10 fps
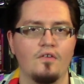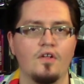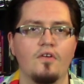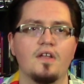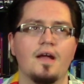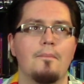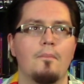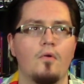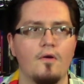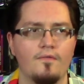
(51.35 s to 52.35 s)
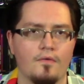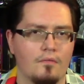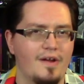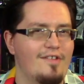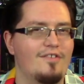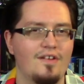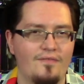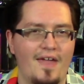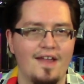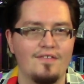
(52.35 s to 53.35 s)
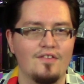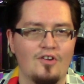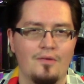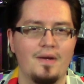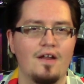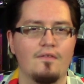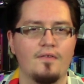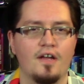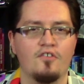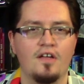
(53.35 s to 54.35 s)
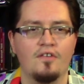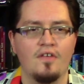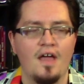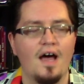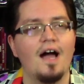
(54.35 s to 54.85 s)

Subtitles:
you'll know that I'm more of a recent fan of the Terminator franchise.